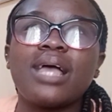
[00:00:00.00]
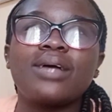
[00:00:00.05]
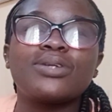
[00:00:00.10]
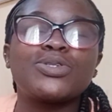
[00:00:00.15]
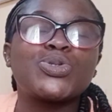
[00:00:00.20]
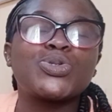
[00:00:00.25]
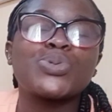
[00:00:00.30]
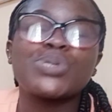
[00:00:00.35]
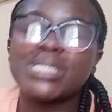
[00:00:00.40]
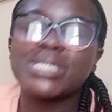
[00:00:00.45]

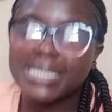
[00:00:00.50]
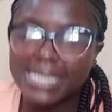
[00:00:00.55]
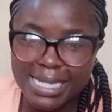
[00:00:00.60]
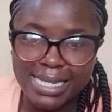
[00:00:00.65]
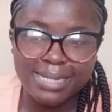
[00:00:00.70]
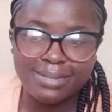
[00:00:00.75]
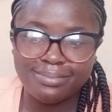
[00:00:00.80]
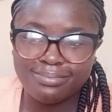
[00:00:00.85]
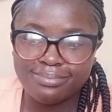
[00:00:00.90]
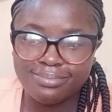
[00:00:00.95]
to
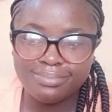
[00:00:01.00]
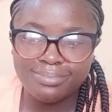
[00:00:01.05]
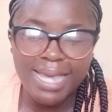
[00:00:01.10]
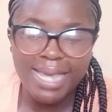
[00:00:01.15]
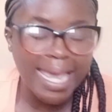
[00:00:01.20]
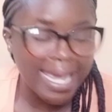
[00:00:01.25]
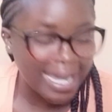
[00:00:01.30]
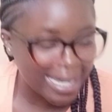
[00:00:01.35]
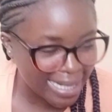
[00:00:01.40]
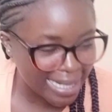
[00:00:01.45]
see
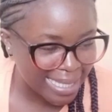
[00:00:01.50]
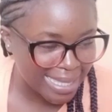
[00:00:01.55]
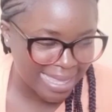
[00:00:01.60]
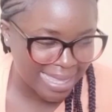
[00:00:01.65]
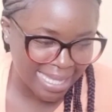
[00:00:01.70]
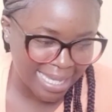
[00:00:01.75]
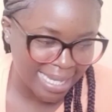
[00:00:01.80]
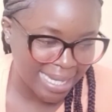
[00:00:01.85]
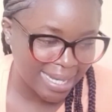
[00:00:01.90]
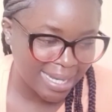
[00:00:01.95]

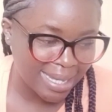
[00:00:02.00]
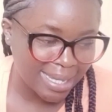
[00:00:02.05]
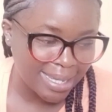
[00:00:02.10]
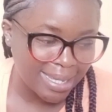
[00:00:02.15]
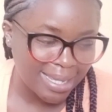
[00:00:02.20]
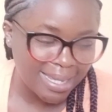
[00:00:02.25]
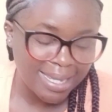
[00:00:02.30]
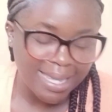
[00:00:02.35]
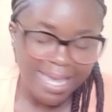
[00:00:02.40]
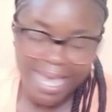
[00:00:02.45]
anything.
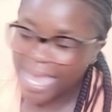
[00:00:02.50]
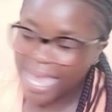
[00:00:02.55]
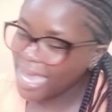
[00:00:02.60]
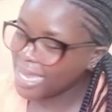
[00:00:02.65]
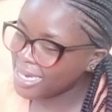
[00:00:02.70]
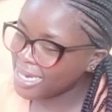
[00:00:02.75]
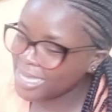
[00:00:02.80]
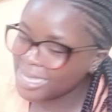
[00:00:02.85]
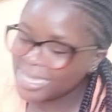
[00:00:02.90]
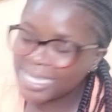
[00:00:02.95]

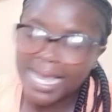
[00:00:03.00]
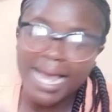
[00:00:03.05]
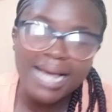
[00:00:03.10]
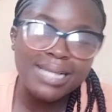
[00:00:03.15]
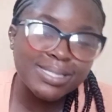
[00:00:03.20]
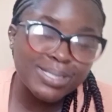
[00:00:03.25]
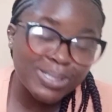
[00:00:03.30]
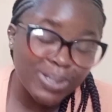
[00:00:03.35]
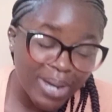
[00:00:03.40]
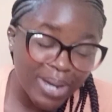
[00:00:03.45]
Anything.
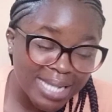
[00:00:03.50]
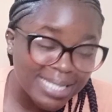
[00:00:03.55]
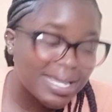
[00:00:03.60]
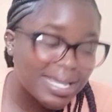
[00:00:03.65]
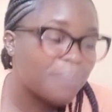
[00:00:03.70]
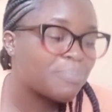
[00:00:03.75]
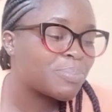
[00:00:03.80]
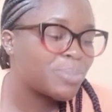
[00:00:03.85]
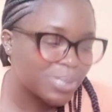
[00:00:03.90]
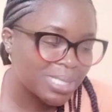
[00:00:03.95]
As long as
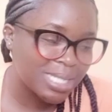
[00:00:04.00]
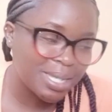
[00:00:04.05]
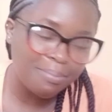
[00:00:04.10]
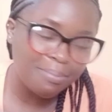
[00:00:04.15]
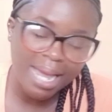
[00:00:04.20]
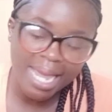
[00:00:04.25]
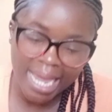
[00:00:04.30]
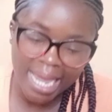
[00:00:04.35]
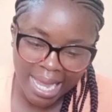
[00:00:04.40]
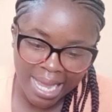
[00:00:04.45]
I'm using
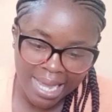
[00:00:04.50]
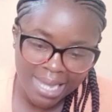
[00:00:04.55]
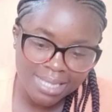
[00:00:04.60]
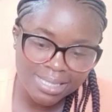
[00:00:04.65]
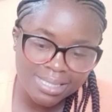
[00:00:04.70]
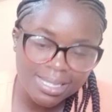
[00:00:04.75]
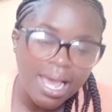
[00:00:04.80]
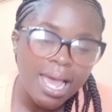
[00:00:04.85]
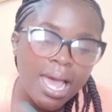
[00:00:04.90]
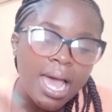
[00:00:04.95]
my
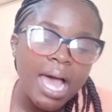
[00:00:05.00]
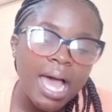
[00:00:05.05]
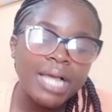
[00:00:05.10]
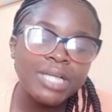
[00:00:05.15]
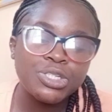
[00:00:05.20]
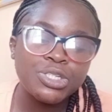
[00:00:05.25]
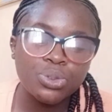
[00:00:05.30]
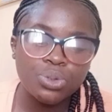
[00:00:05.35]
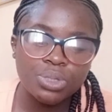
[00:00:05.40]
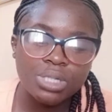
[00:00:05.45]
eyes, I
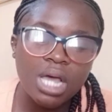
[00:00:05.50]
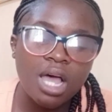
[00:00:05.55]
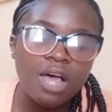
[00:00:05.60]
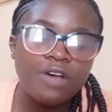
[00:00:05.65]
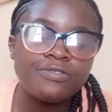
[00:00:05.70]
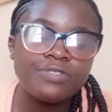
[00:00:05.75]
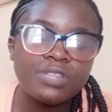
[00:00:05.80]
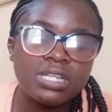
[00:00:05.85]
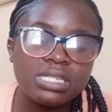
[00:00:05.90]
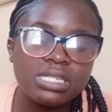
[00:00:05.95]
should
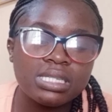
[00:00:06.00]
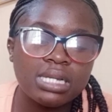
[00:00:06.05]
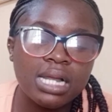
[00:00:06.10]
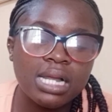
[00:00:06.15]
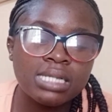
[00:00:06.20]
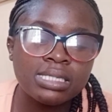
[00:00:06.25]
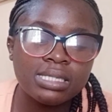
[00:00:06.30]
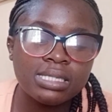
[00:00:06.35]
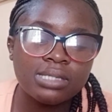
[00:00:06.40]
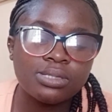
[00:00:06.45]
have these
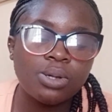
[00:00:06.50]
lenses